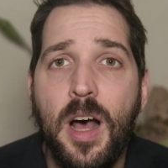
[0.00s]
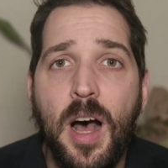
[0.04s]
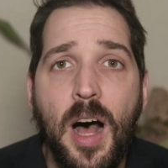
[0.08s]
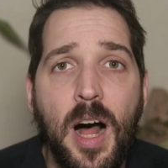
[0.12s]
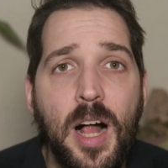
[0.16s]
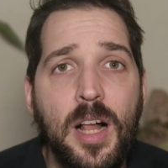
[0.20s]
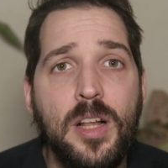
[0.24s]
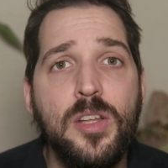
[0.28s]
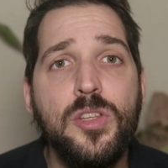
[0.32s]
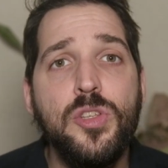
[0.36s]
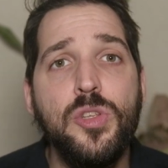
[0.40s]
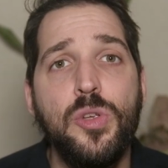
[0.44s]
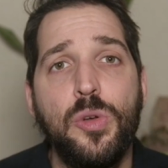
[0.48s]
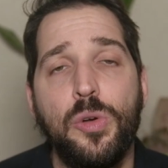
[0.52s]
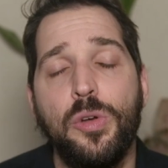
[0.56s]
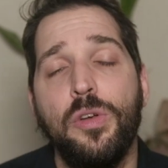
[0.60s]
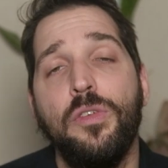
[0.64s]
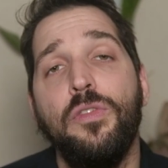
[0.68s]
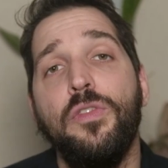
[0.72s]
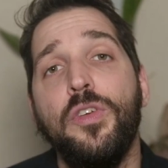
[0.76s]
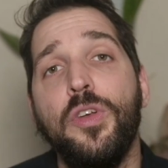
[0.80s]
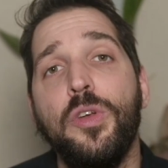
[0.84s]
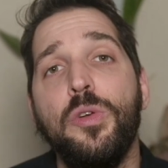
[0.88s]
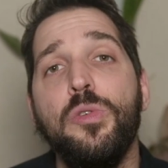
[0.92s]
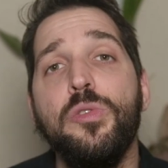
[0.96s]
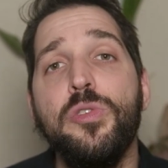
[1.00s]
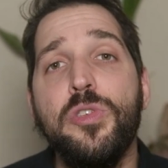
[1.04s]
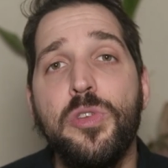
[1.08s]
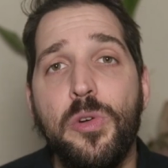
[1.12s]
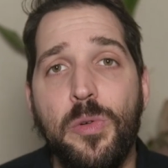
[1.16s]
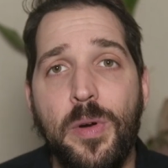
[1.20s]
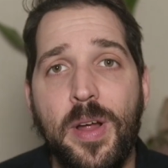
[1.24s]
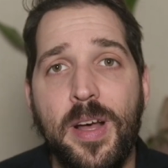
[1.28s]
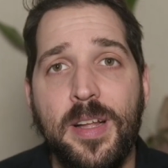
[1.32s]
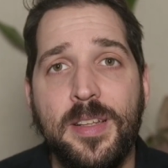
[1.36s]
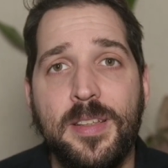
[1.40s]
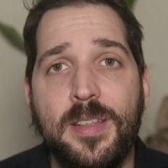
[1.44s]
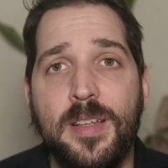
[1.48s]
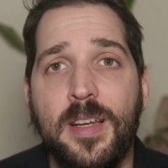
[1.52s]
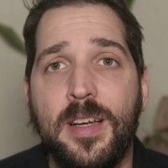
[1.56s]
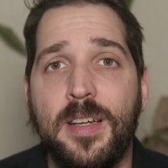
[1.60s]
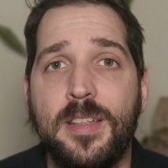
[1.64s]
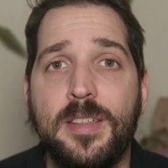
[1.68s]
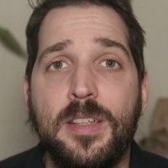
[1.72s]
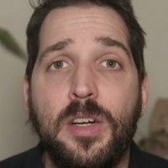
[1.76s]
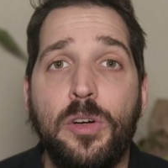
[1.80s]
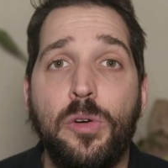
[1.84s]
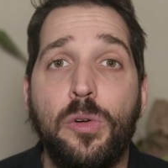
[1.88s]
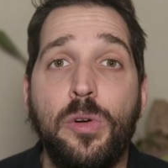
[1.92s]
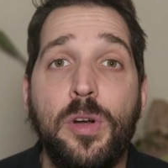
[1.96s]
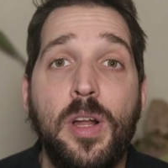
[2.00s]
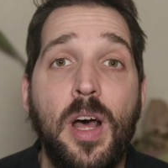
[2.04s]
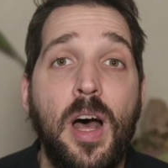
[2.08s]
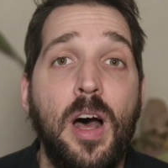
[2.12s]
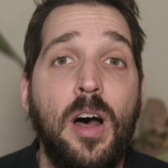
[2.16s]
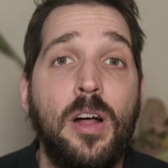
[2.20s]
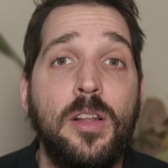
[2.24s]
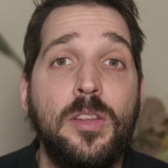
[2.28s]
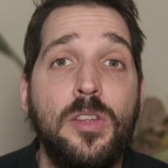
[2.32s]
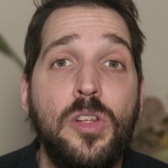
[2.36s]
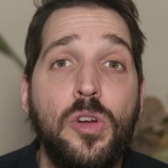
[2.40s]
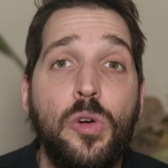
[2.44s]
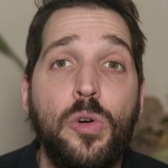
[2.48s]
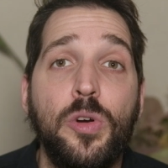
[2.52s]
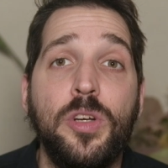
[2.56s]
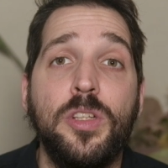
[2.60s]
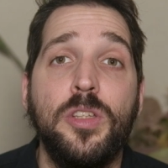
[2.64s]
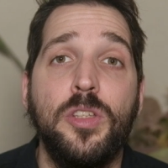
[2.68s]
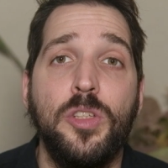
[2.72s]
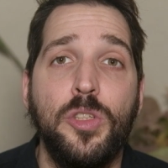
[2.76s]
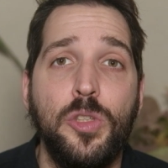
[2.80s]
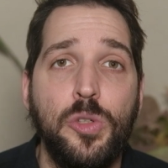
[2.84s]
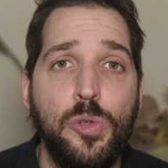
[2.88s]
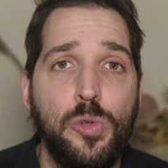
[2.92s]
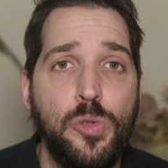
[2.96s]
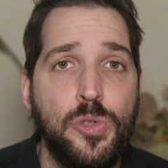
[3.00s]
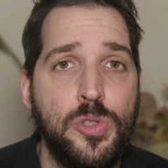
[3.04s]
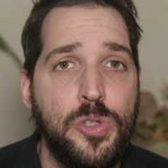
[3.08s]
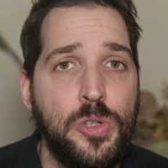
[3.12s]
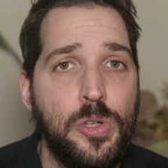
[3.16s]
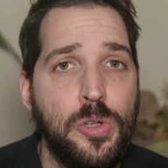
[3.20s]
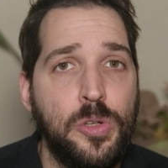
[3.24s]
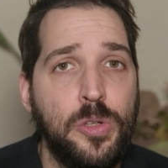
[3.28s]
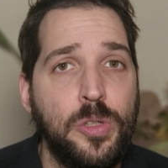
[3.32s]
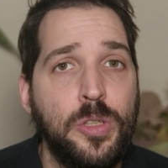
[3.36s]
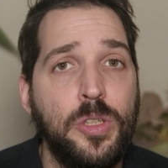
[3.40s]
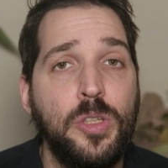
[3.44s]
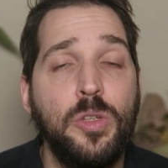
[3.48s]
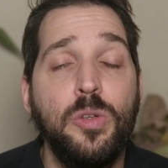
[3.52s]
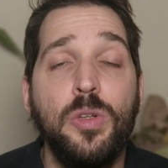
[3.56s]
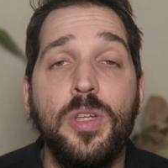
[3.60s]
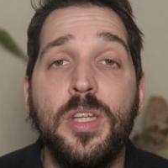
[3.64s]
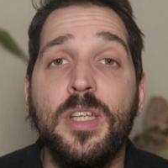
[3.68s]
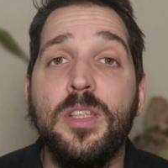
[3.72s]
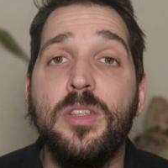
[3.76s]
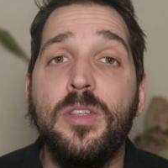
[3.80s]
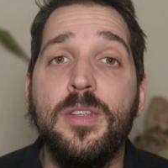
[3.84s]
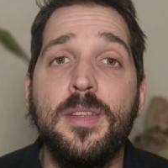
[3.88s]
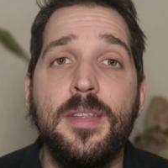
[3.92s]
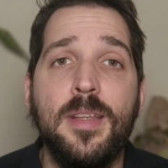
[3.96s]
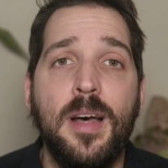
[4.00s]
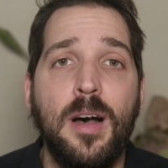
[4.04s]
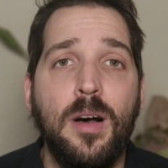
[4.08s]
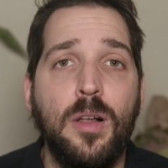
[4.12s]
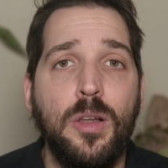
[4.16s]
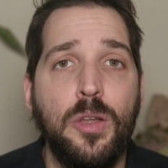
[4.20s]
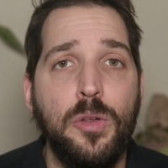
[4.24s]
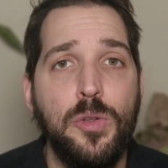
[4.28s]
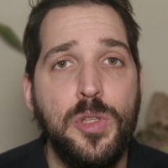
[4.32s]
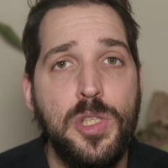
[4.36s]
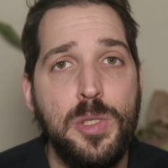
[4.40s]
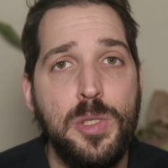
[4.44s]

Also, if you use Red and are an Android user, you need to download